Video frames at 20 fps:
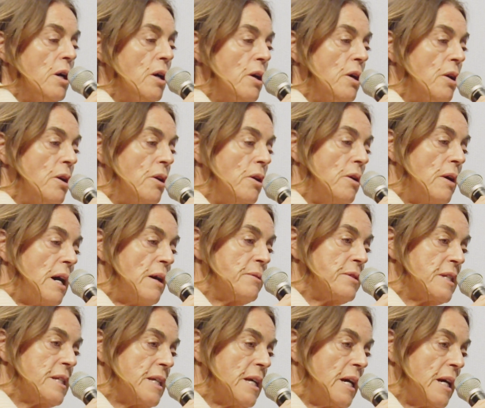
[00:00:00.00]

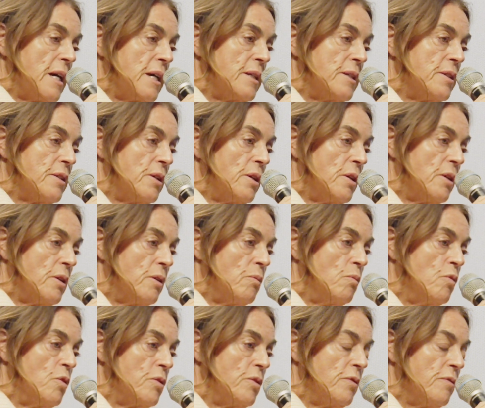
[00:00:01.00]
Outside,
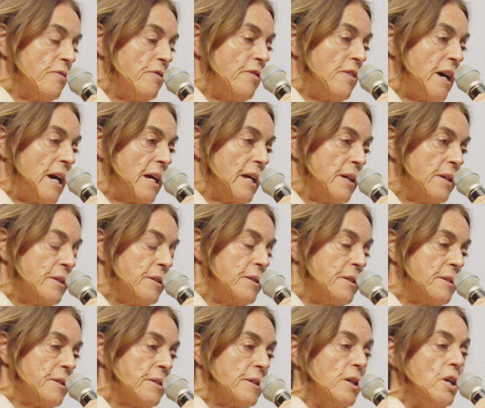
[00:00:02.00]
wooden
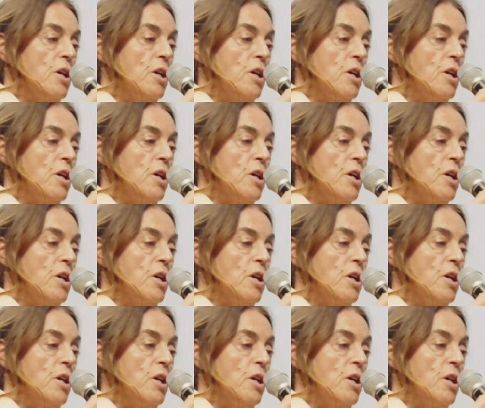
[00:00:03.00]
fired.